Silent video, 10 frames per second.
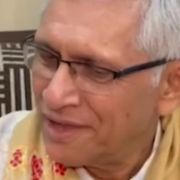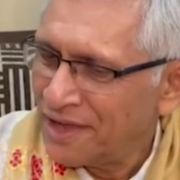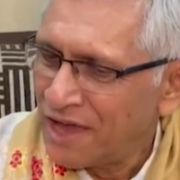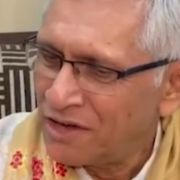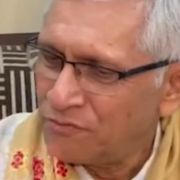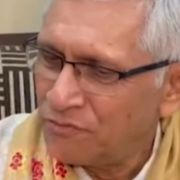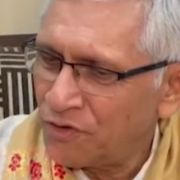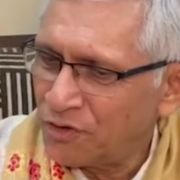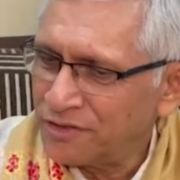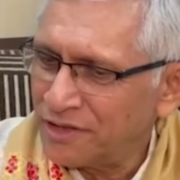And
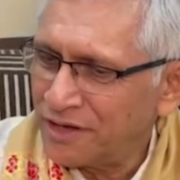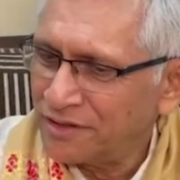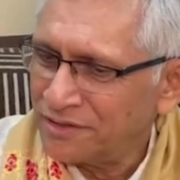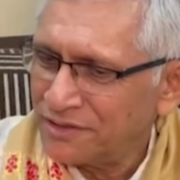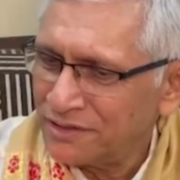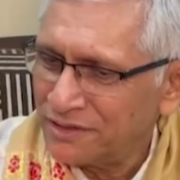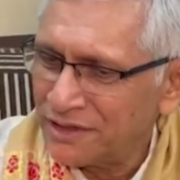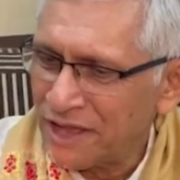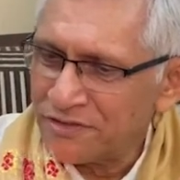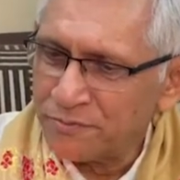for that,
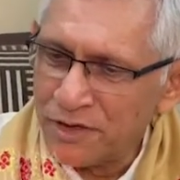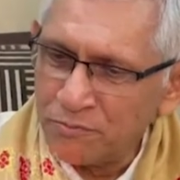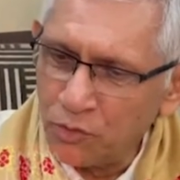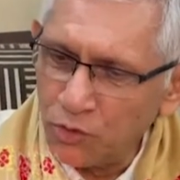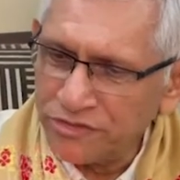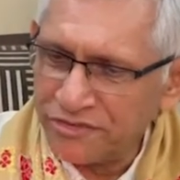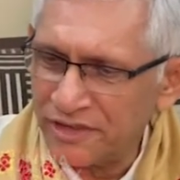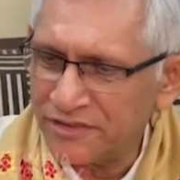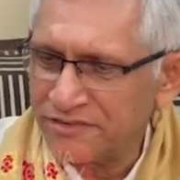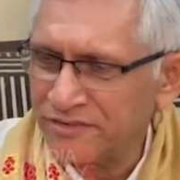as my book
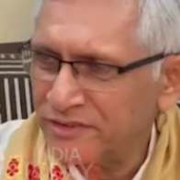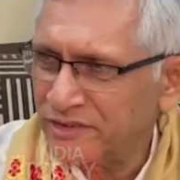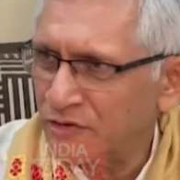says, the